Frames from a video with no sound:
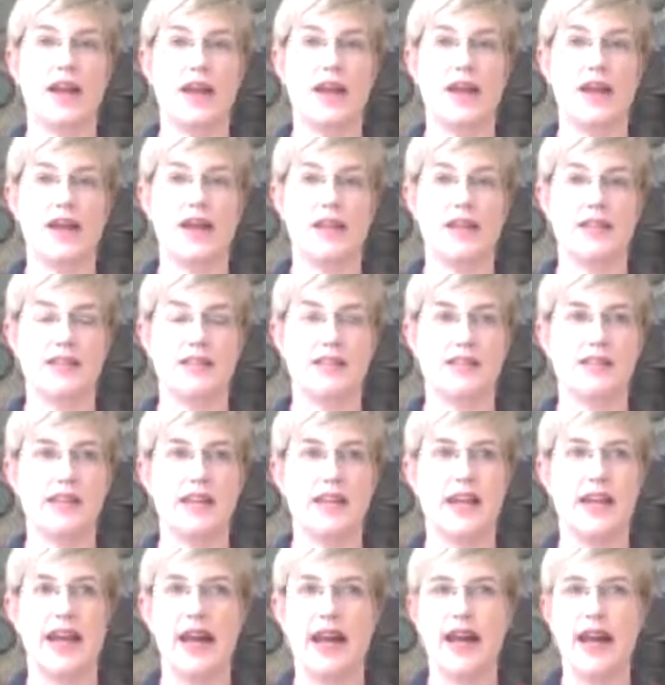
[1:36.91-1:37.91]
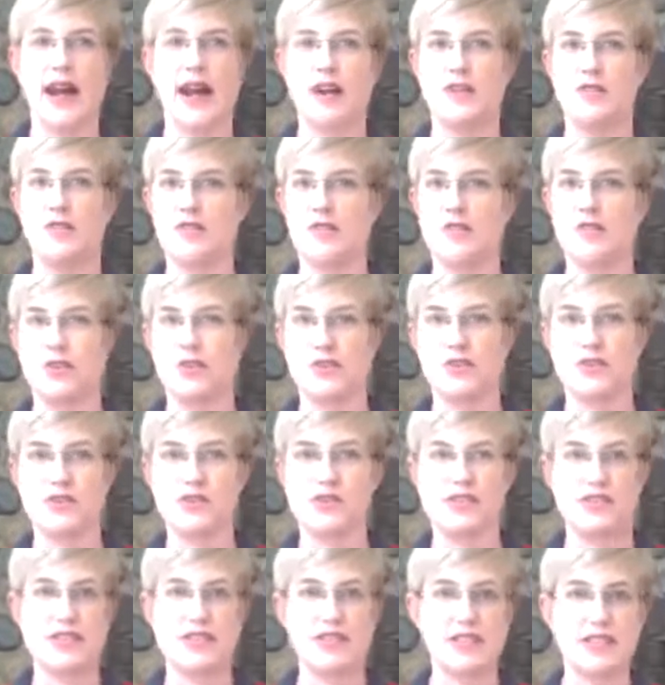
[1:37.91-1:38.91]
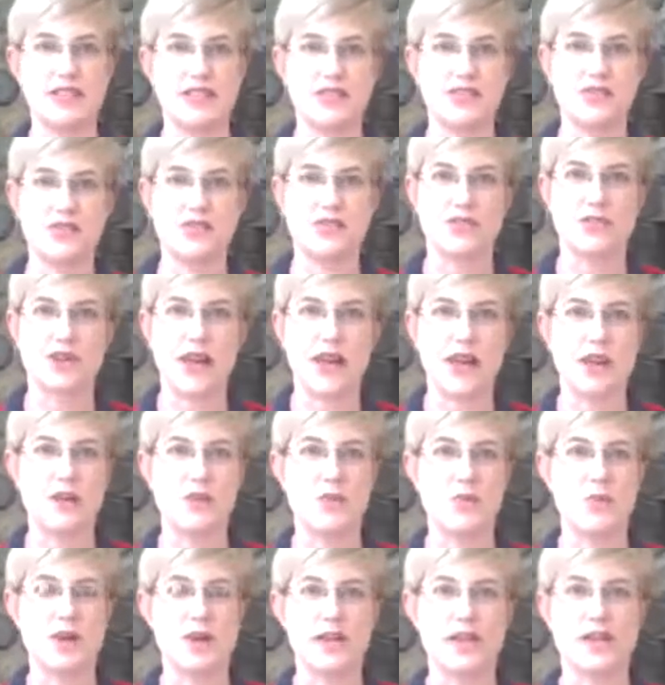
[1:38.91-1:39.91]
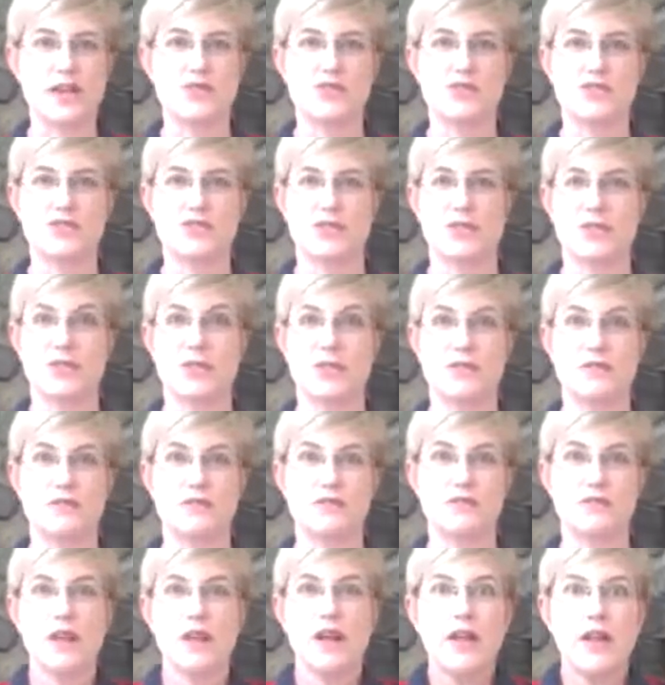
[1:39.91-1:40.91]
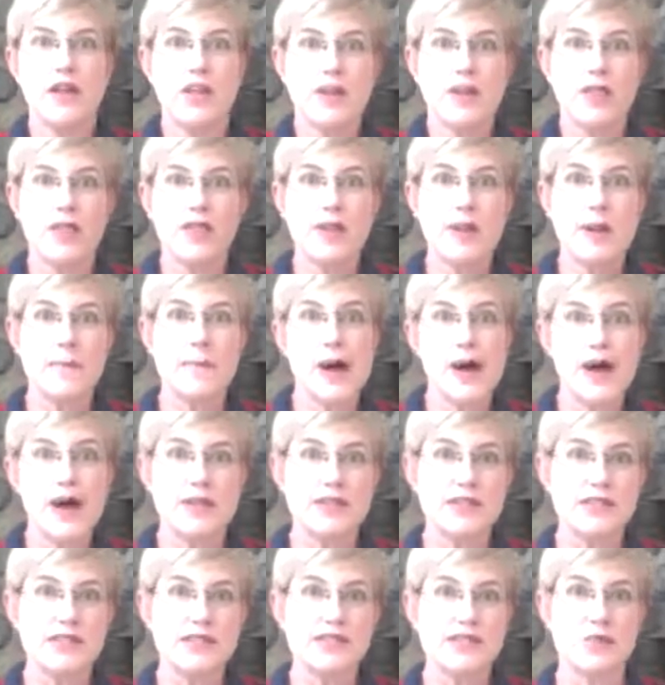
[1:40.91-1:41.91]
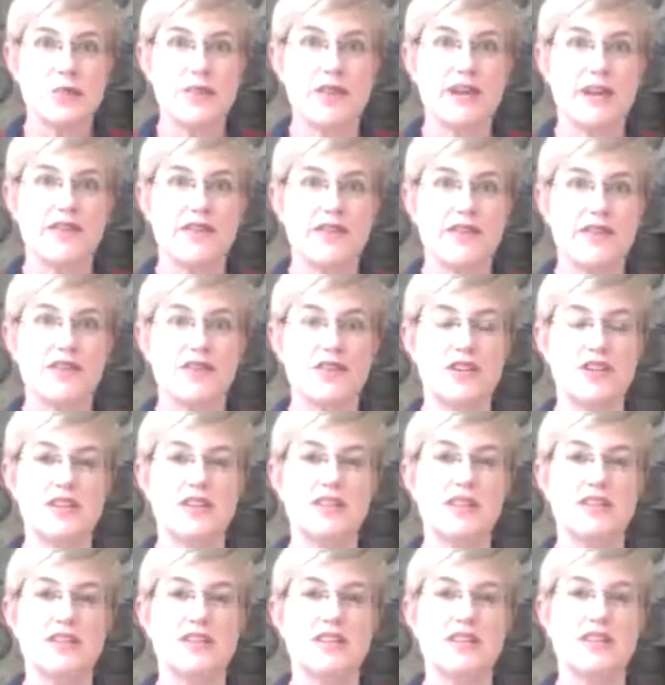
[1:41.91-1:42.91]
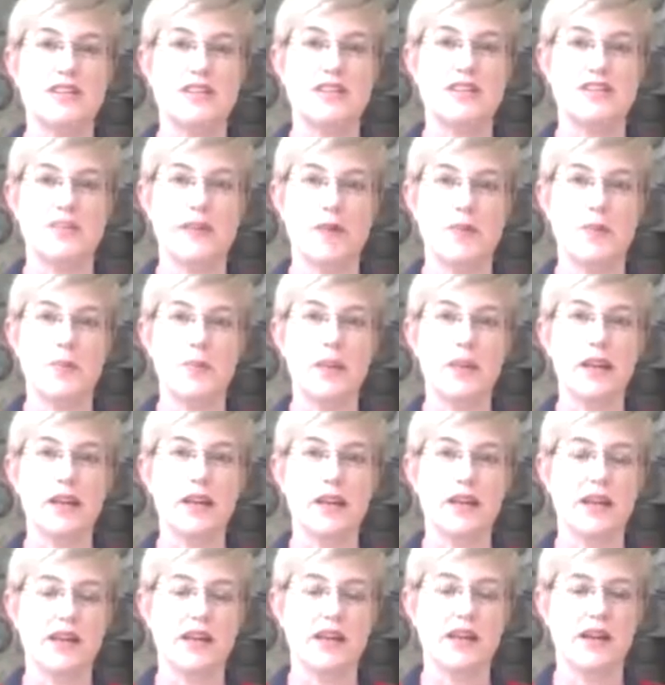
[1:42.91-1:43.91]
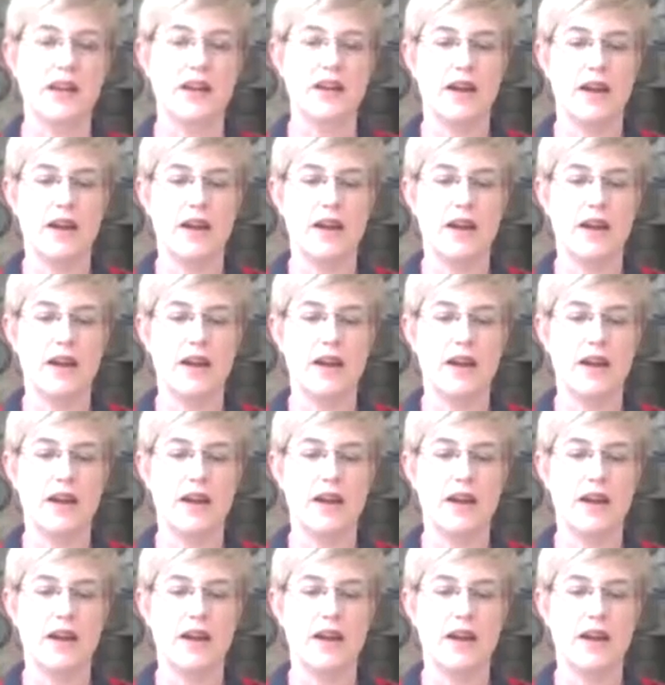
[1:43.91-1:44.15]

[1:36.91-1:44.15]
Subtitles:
And after 6 or 8 weeks or 3 months, whatever it ends up being,